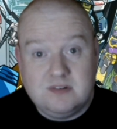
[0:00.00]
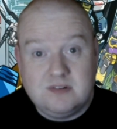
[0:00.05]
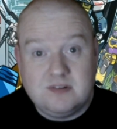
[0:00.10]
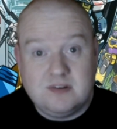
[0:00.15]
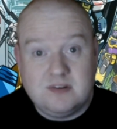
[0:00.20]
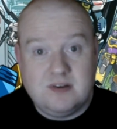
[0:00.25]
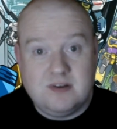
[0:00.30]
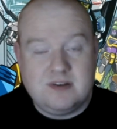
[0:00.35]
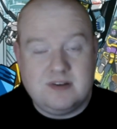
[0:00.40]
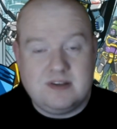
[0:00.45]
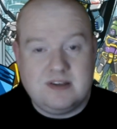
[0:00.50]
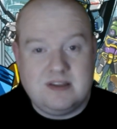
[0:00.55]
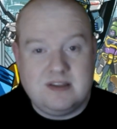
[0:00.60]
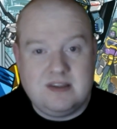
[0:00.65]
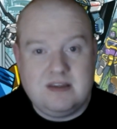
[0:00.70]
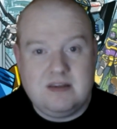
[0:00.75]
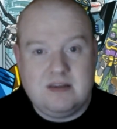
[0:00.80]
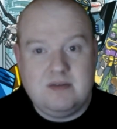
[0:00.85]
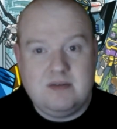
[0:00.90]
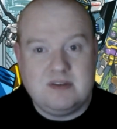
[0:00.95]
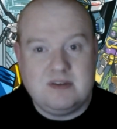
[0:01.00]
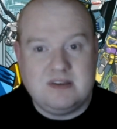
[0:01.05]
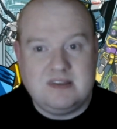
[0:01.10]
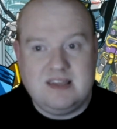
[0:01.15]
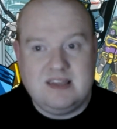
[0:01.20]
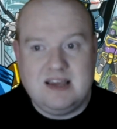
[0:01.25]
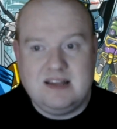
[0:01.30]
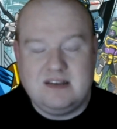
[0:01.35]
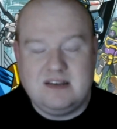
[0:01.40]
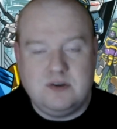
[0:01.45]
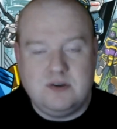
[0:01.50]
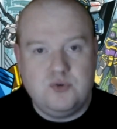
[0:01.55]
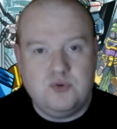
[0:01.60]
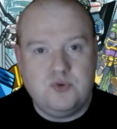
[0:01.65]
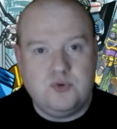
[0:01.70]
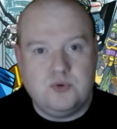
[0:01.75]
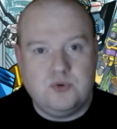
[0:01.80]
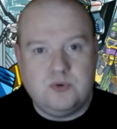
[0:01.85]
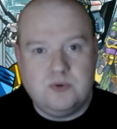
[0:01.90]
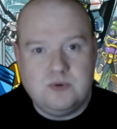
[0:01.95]
You know, he was dead as a
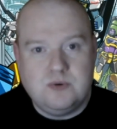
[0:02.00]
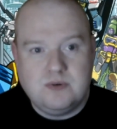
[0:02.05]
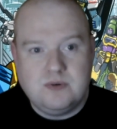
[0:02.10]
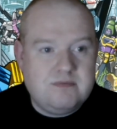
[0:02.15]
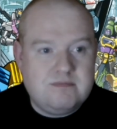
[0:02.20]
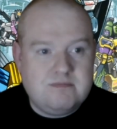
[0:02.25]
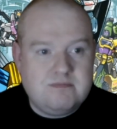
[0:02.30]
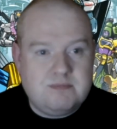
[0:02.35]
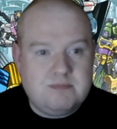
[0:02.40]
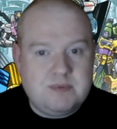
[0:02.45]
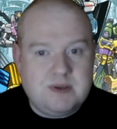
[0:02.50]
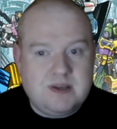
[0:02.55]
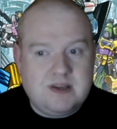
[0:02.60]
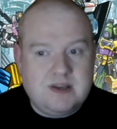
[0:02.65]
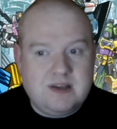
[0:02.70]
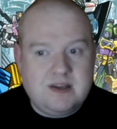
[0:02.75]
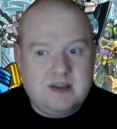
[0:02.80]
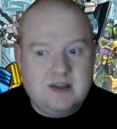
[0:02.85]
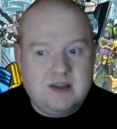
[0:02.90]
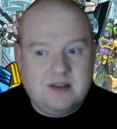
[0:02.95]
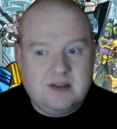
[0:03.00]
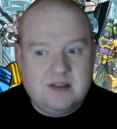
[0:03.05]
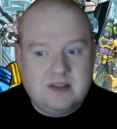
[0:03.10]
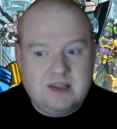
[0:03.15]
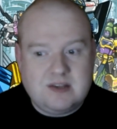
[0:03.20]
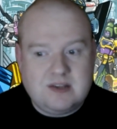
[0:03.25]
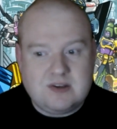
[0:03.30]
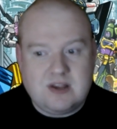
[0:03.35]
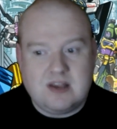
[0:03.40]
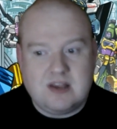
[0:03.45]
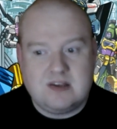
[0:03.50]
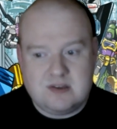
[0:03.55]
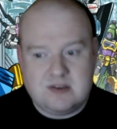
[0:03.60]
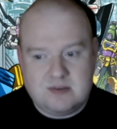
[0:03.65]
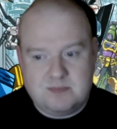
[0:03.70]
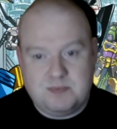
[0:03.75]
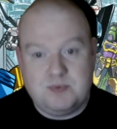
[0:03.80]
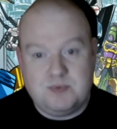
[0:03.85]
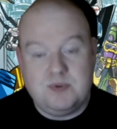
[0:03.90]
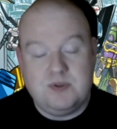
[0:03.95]
dodo. But yes,
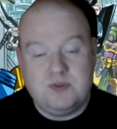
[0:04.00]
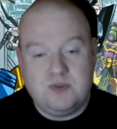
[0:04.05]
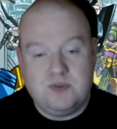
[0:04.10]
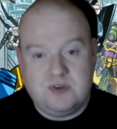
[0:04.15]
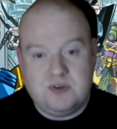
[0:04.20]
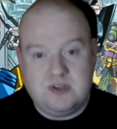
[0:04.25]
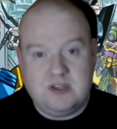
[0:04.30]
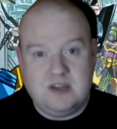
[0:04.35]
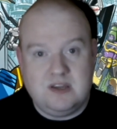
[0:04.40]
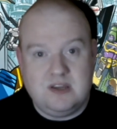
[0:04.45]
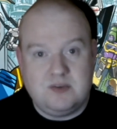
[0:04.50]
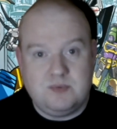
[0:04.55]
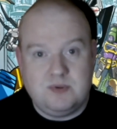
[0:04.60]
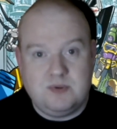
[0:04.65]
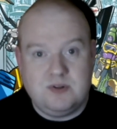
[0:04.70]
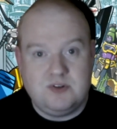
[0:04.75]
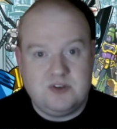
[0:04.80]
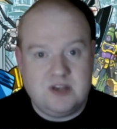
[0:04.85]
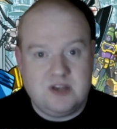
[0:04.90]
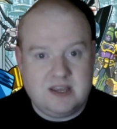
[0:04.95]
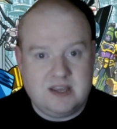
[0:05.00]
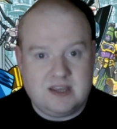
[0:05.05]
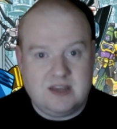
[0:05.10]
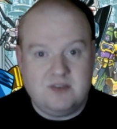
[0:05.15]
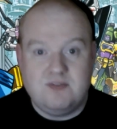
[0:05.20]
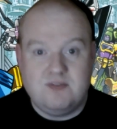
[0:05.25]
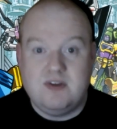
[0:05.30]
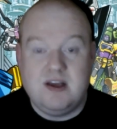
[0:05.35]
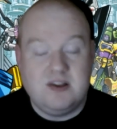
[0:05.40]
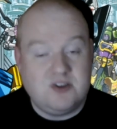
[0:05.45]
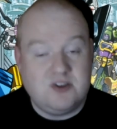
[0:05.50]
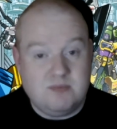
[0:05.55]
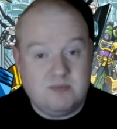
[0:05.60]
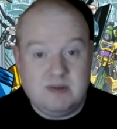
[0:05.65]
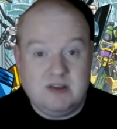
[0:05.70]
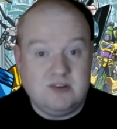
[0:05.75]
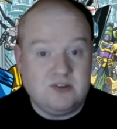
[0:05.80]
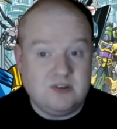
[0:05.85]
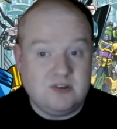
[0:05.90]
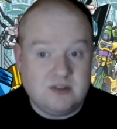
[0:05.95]
that's between two series, Wheeljack and Ratchet
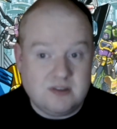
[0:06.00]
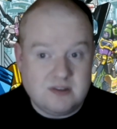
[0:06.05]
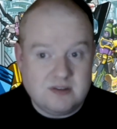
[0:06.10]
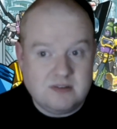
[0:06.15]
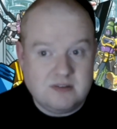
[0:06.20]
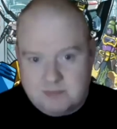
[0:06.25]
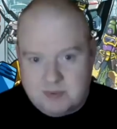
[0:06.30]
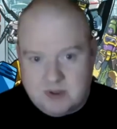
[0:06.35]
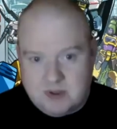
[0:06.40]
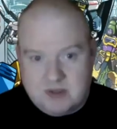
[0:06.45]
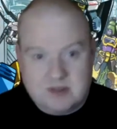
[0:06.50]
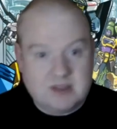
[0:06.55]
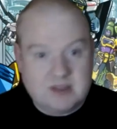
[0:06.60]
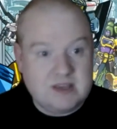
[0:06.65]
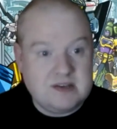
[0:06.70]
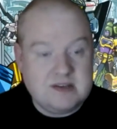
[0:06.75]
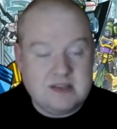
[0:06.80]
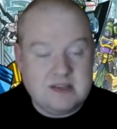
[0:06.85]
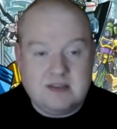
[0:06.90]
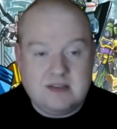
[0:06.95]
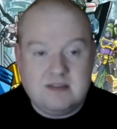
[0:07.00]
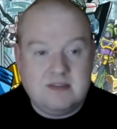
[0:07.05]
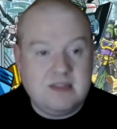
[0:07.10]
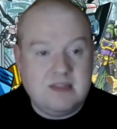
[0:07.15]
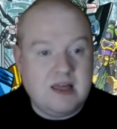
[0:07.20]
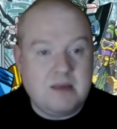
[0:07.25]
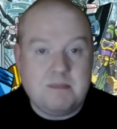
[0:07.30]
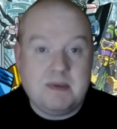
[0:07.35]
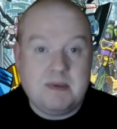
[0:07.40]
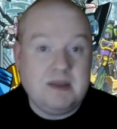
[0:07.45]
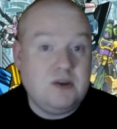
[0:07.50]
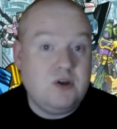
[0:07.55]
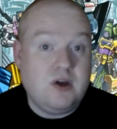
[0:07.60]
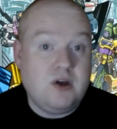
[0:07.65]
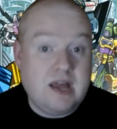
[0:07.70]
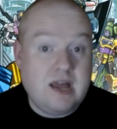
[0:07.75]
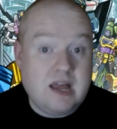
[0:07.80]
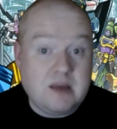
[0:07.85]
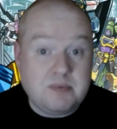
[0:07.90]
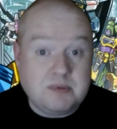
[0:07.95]
mentioned. But like I said, that might not
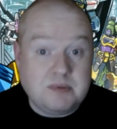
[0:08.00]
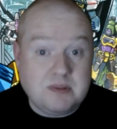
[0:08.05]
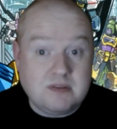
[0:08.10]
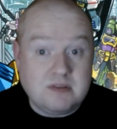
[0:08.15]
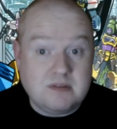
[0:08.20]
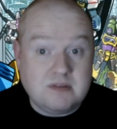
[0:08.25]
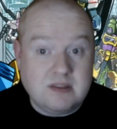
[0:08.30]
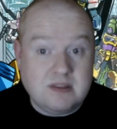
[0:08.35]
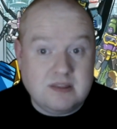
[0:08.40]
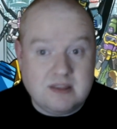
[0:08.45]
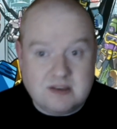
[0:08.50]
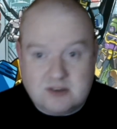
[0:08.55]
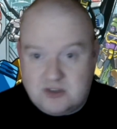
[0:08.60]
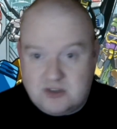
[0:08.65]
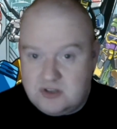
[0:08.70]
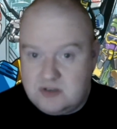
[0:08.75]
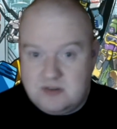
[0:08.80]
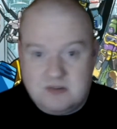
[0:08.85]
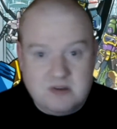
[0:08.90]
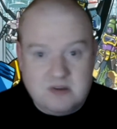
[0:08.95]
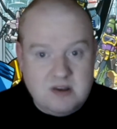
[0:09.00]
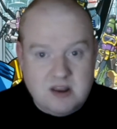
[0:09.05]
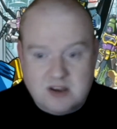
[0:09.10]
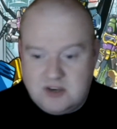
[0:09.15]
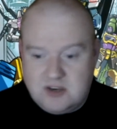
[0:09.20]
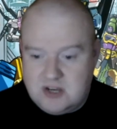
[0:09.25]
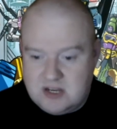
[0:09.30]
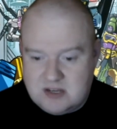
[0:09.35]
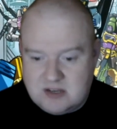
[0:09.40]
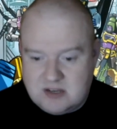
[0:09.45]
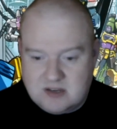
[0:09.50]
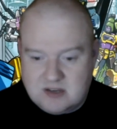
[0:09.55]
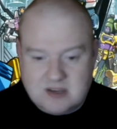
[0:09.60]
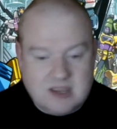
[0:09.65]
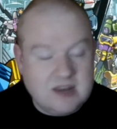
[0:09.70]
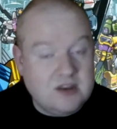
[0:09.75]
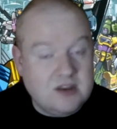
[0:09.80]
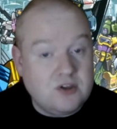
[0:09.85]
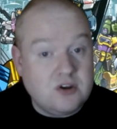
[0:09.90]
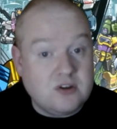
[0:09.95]
have happened in this adjacent
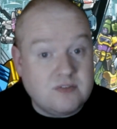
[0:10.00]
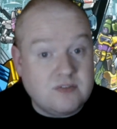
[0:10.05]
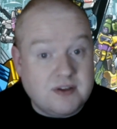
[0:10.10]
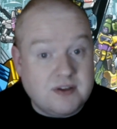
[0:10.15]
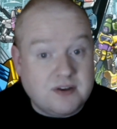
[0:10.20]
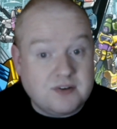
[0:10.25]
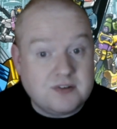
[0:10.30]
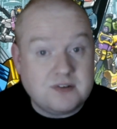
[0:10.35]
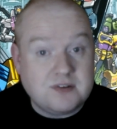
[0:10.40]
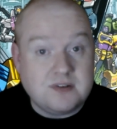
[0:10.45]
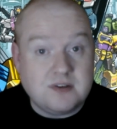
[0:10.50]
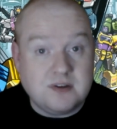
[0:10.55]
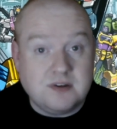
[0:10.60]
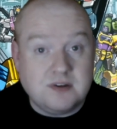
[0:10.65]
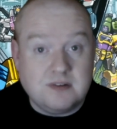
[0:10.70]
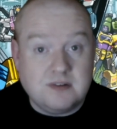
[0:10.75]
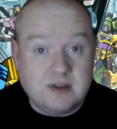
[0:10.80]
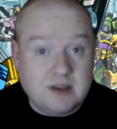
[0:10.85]
kind of universe, you know?